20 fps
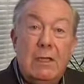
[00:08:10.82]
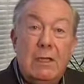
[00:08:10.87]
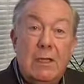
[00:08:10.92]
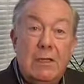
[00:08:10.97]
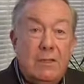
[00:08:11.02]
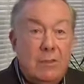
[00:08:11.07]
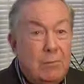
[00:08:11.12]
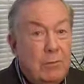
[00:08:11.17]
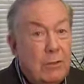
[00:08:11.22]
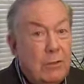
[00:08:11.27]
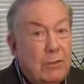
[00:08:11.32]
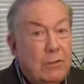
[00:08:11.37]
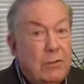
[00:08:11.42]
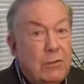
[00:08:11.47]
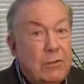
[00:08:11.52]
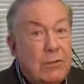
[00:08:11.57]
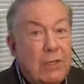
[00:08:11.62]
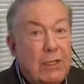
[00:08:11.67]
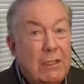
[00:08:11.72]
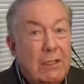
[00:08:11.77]
And spiritual
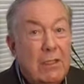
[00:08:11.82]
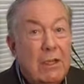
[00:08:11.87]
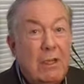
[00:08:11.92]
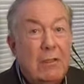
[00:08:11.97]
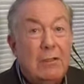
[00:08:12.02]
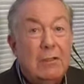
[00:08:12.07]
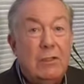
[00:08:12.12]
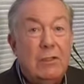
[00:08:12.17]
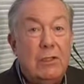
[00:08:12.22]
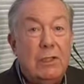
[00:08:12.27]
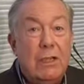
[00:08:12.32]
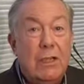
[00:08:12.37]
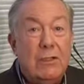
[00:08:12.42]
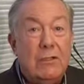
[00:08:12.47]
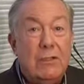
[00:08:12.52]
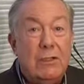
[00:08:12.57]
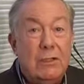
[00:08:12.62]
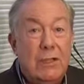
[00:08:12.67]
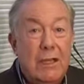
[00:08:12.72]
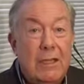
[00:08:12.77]
psychology
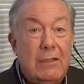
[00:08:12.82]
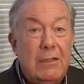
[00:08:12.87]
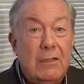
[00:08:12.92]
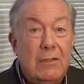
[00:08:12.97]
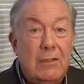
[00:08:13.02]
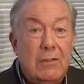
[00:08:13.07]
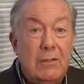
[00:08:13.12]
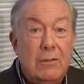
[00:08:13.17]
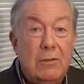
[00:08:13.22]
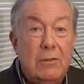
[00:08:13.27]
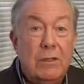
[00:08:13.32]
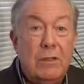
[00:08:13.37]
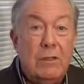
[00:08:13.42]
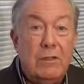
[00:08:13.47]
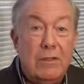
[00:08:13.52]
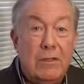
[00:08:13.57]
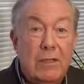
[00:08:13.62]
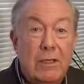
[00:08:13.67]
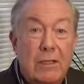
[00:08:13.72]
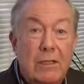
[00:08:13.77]
has a lot to do with the
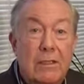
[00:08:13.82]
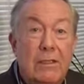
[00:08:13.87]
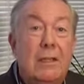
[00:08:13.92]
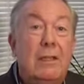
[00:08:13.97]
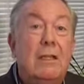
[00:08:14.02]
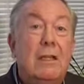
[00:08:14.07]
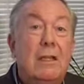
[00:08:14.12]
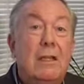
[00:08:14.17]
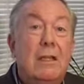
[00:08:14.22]
study